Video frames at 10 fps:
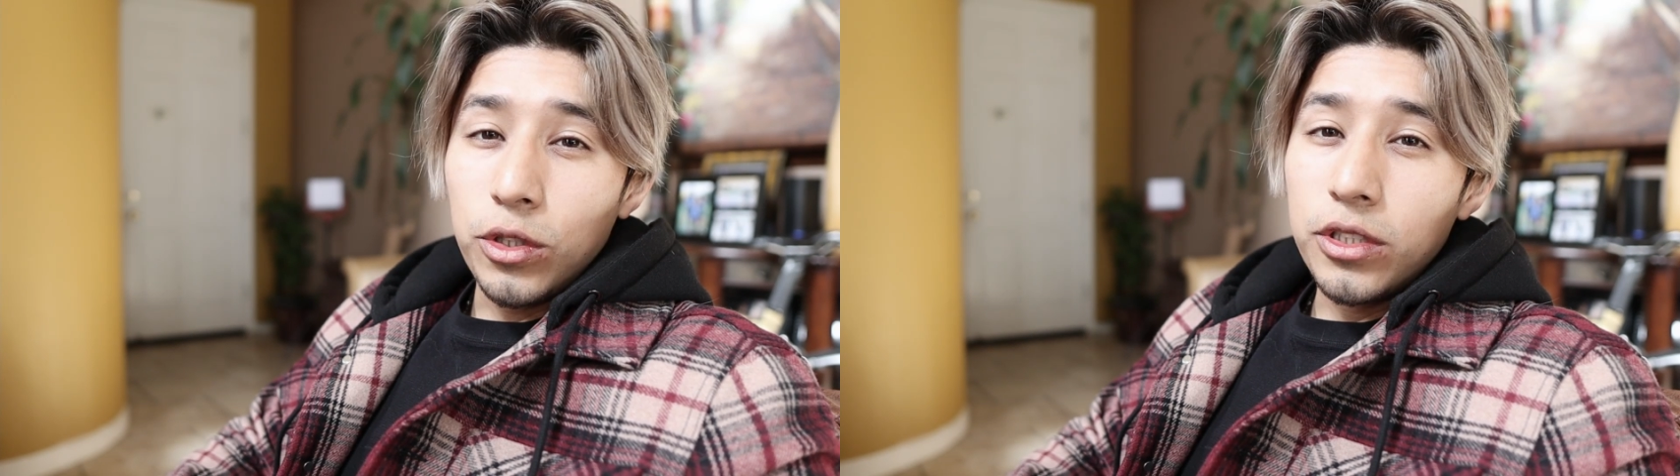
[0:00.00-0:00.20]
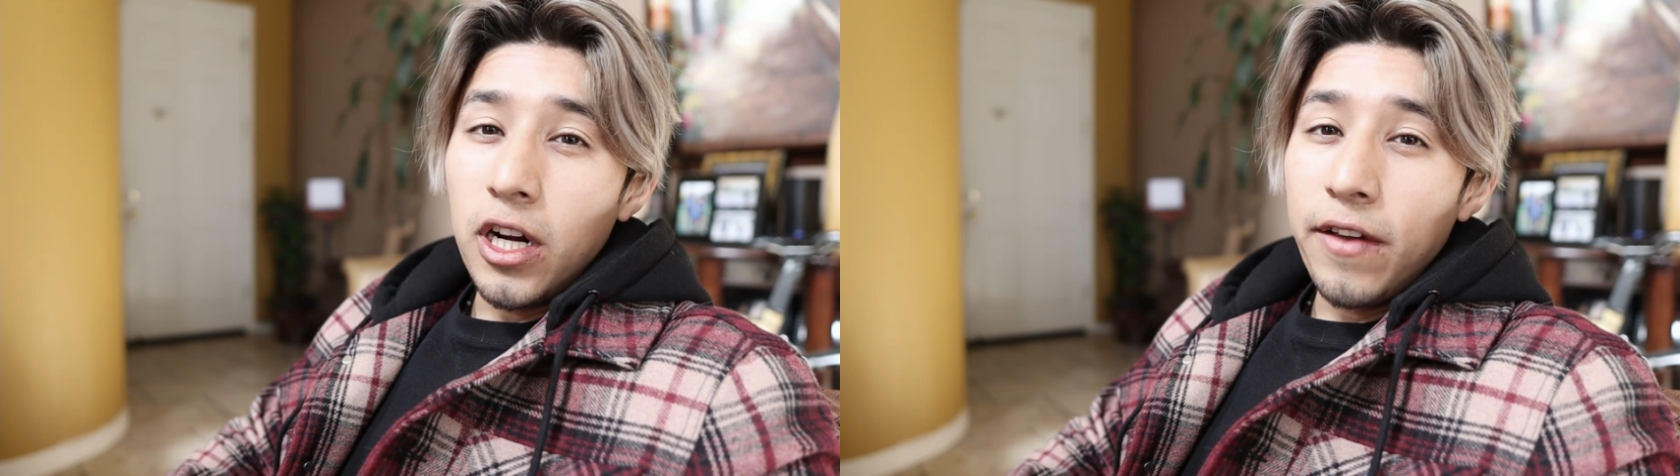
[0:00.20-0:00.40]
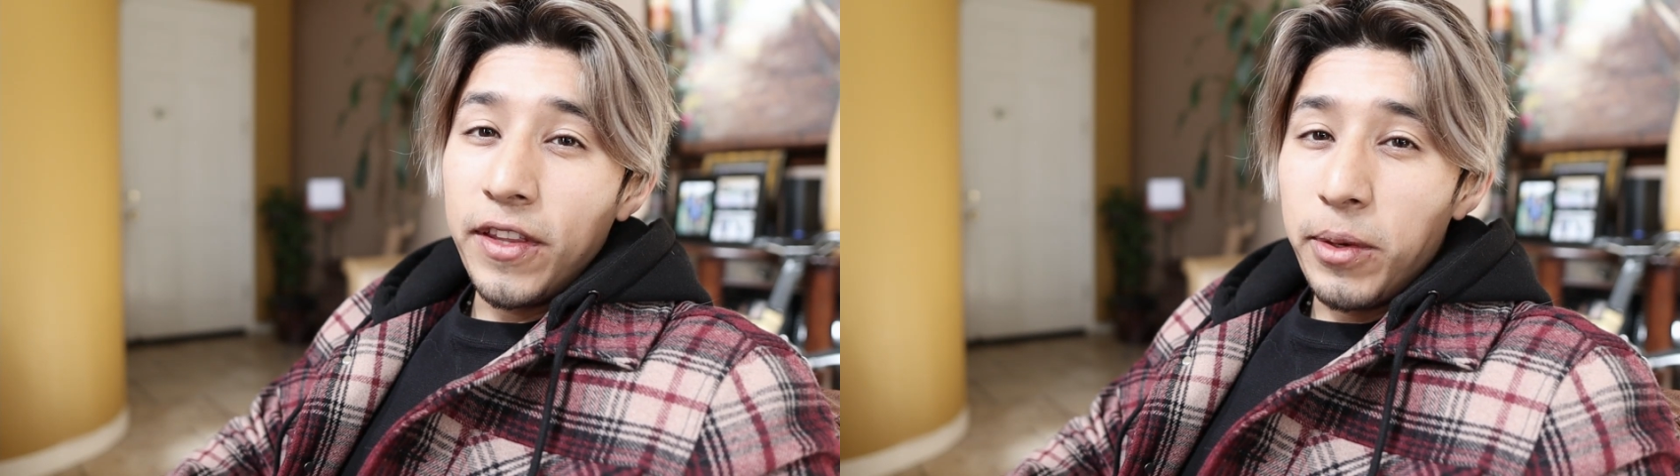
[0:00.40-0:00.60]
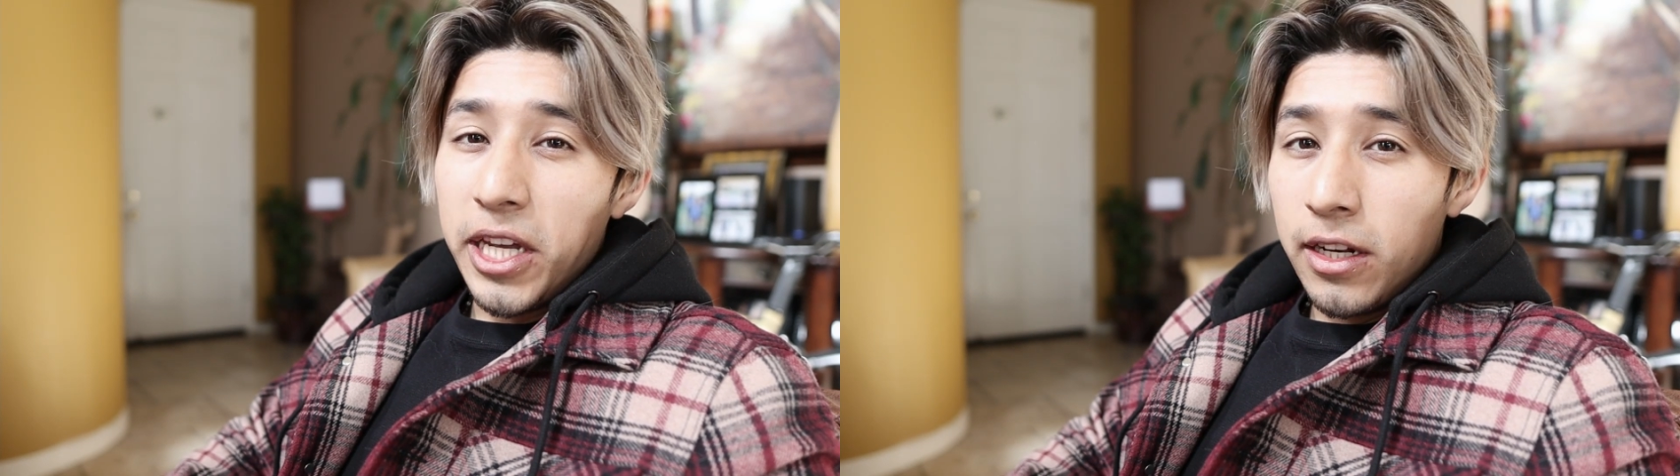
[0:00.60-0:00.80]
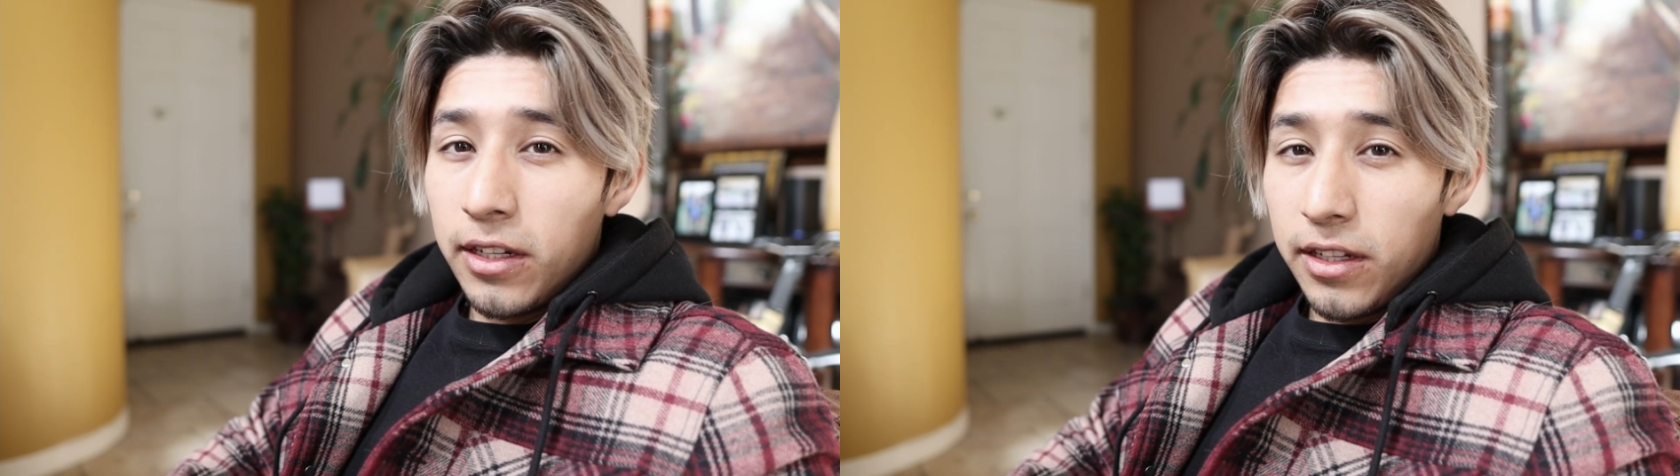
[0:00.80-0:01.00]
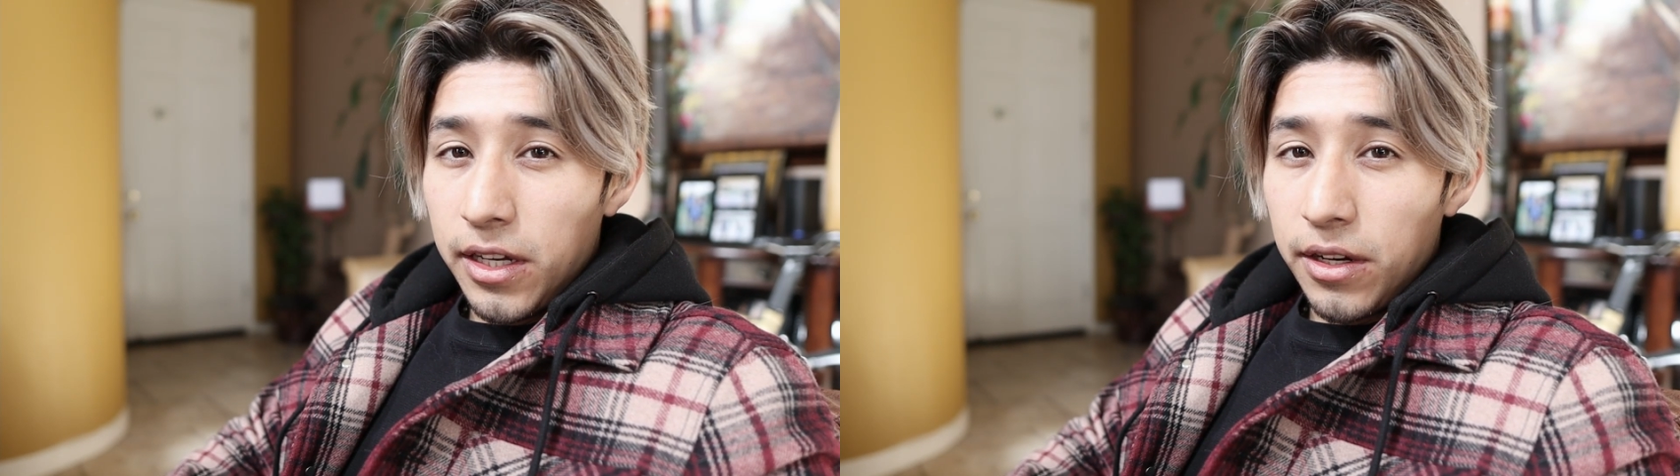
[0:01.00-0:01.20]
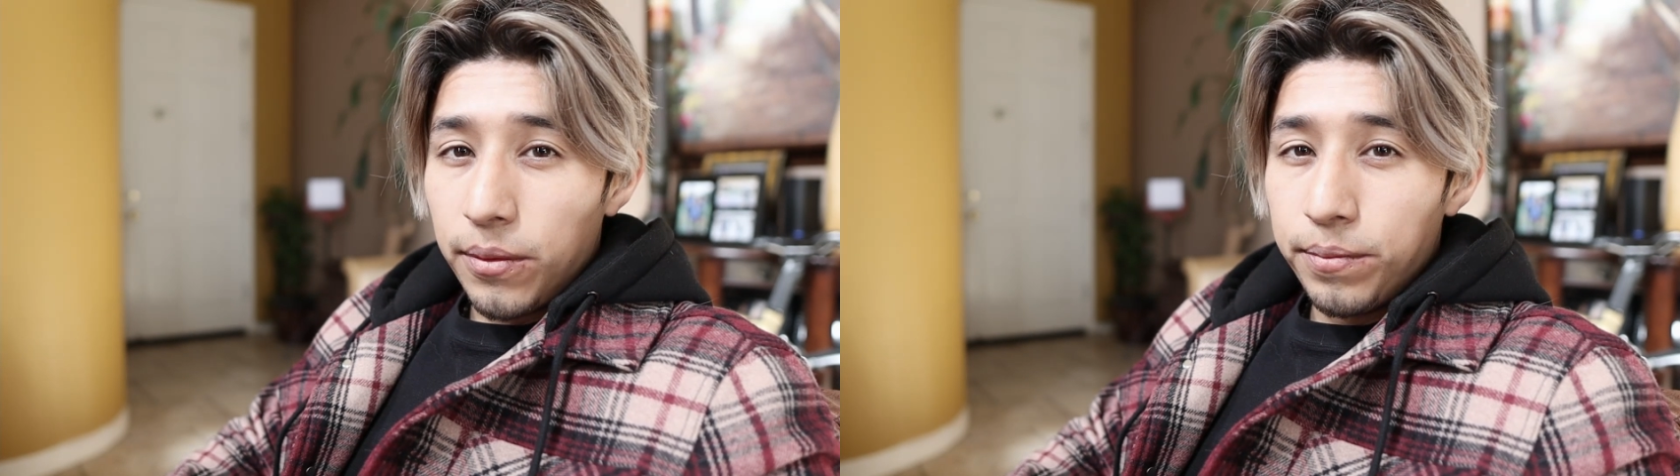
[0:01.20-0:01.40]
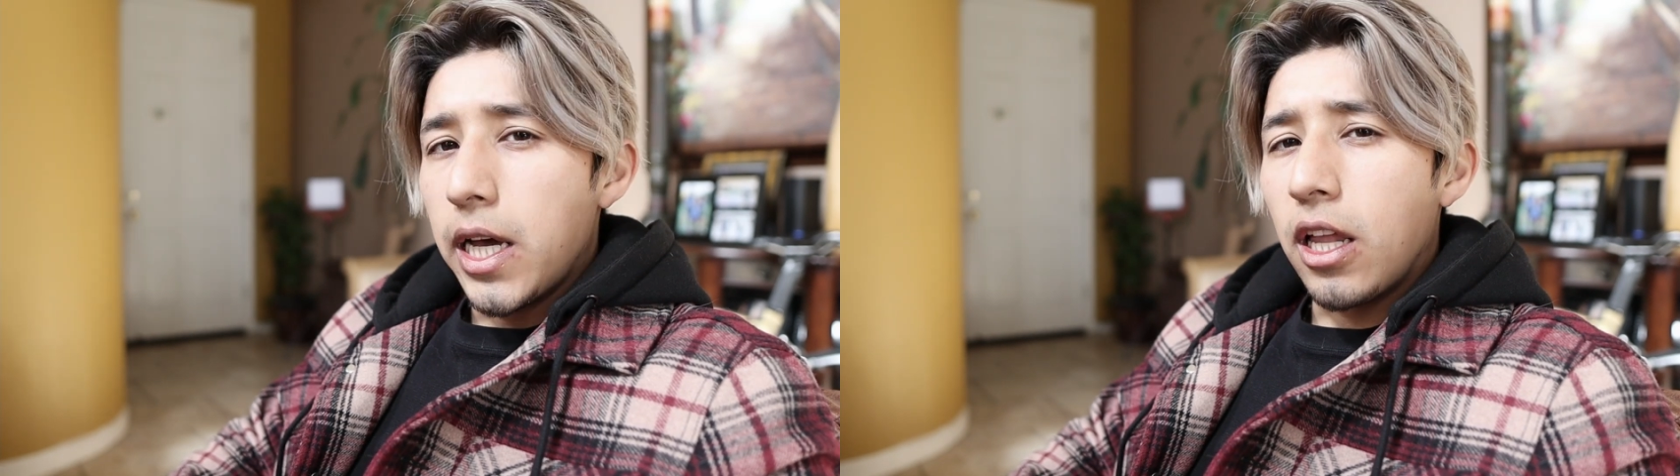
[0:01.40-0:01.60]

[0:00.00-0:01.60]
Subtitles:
We'll start off at the beginning of the year.